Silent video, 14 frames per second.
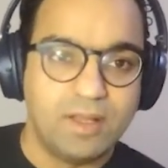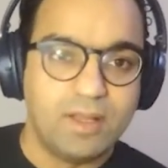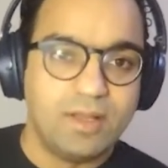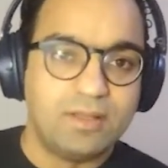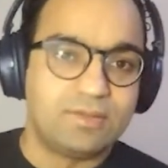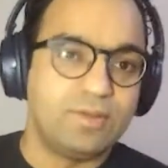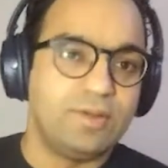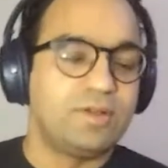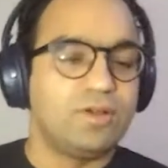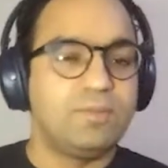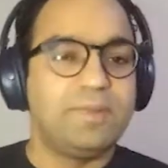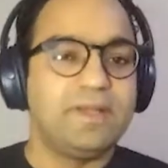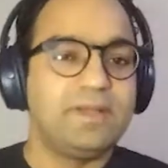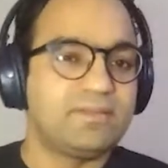So it
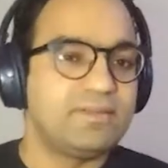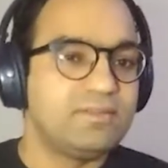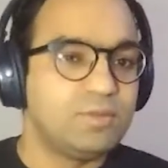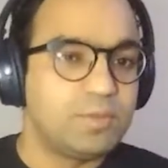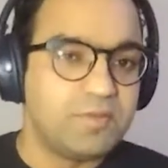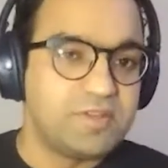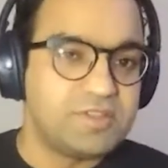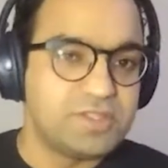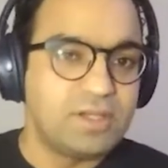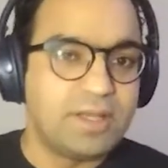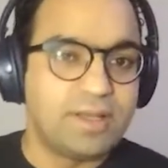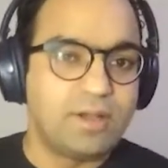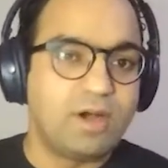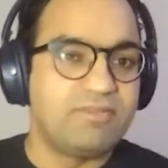could be distance supervision,
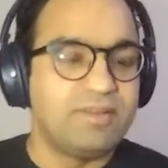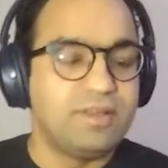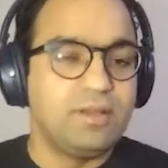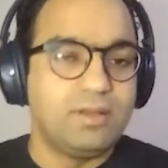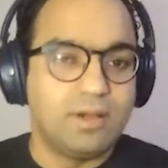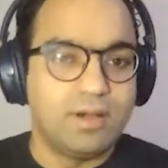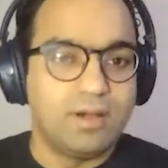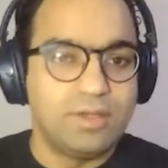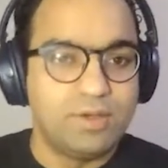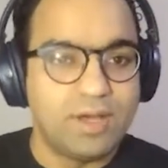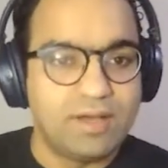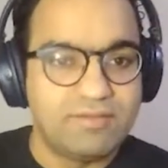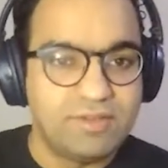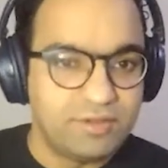like often you
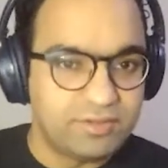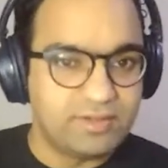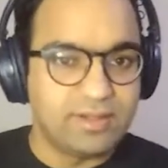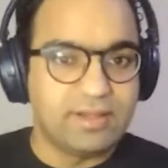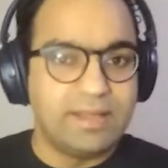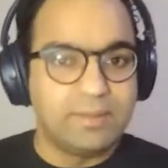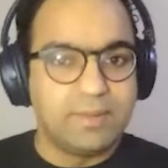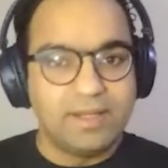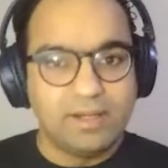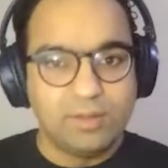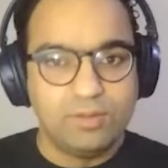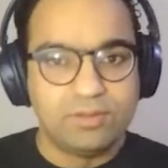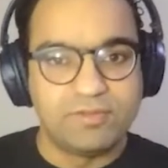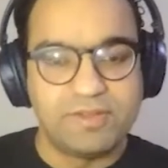have heuristic labeling
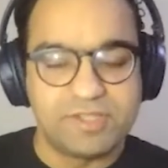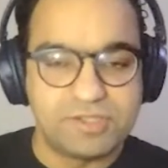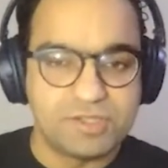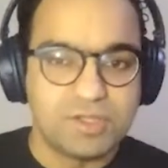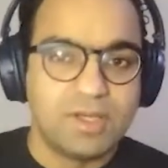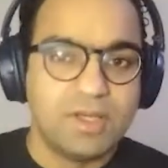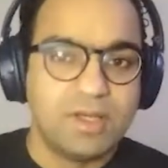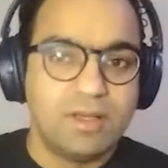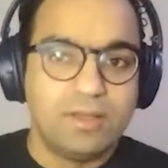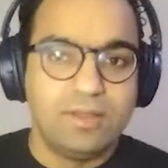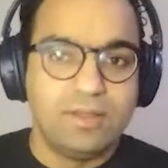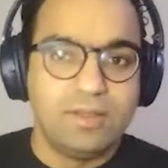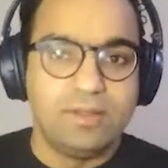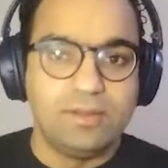rules, which
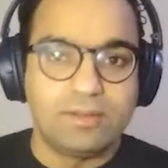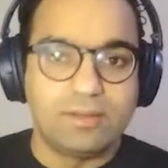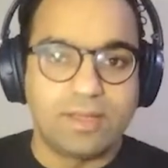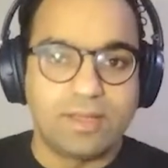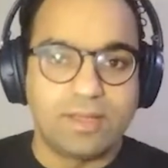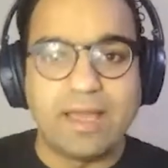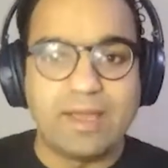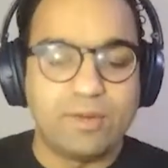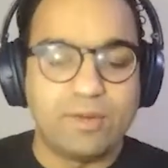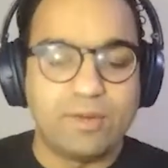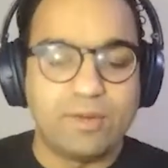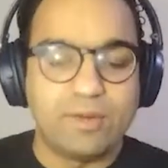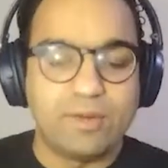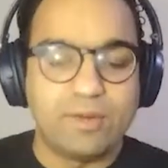you rely on
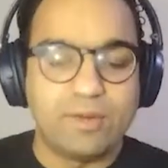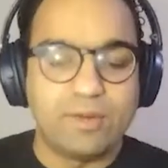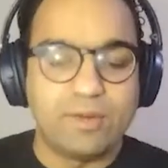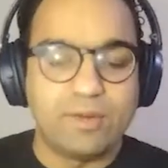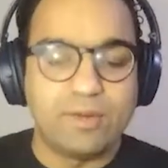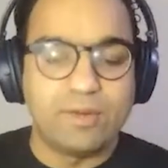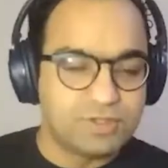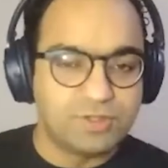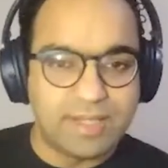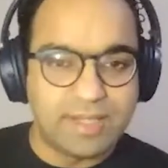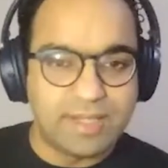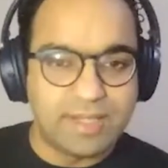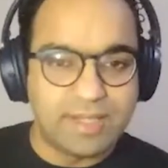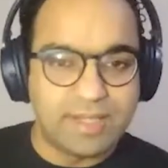it to
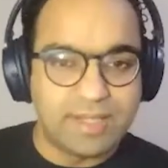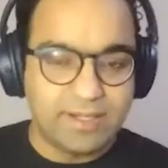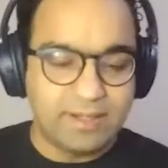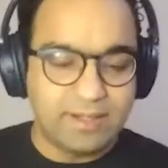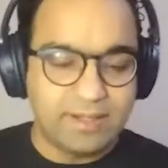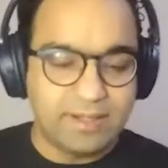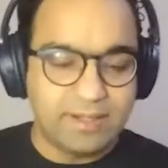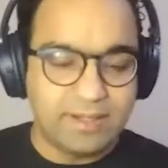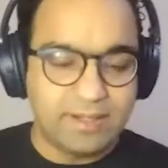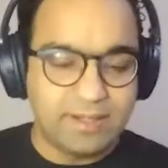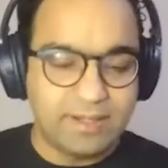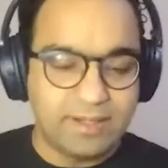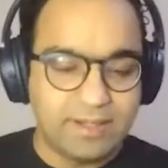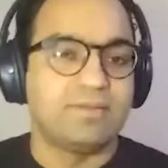task some data you
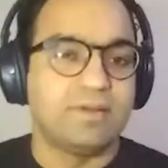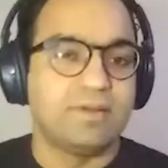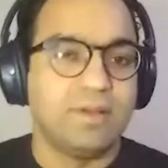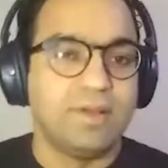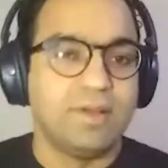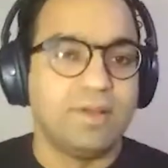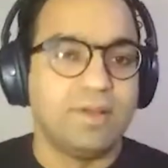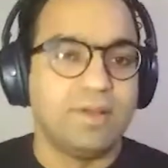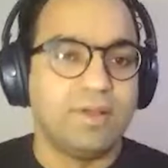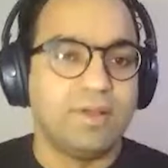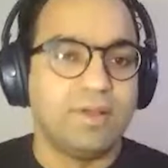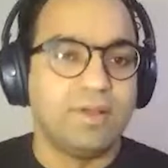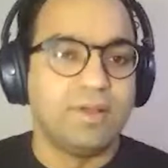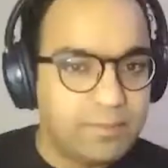might have.
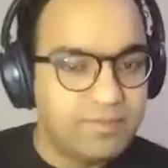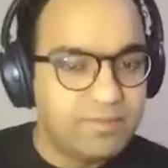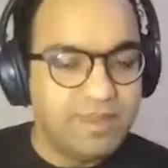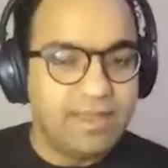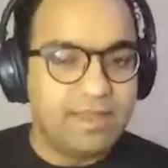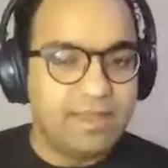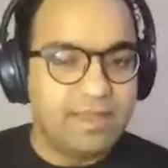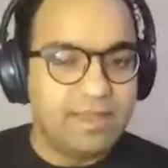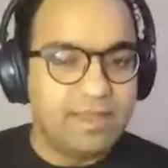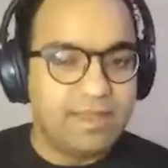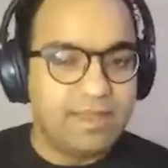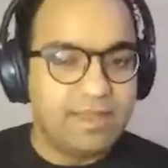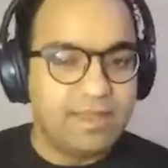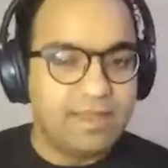Or they might be weak
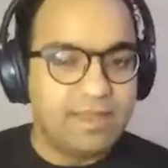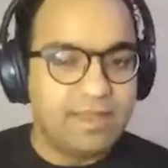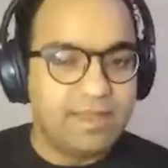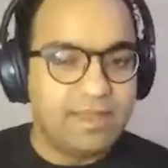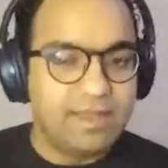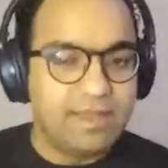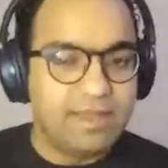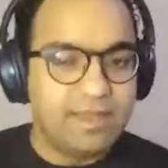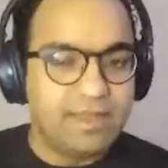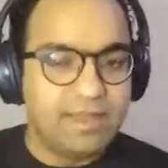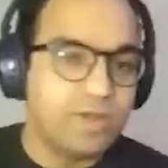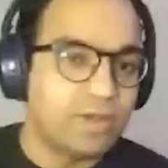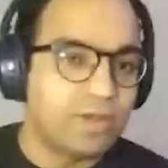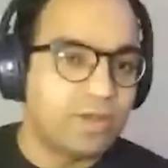classifiers, so they might be
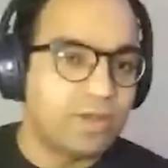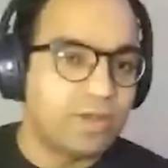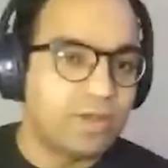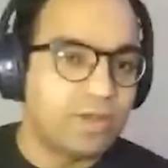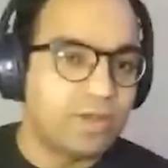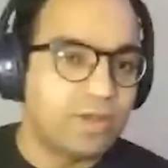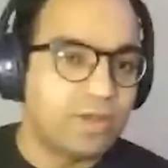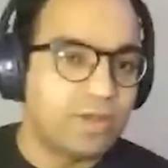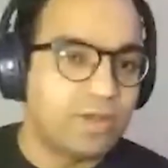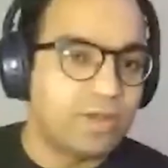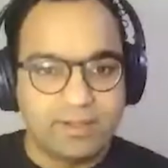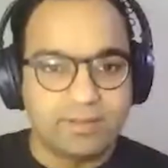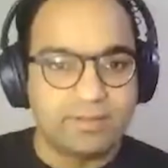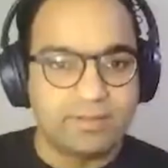trained on non-expert crowd data.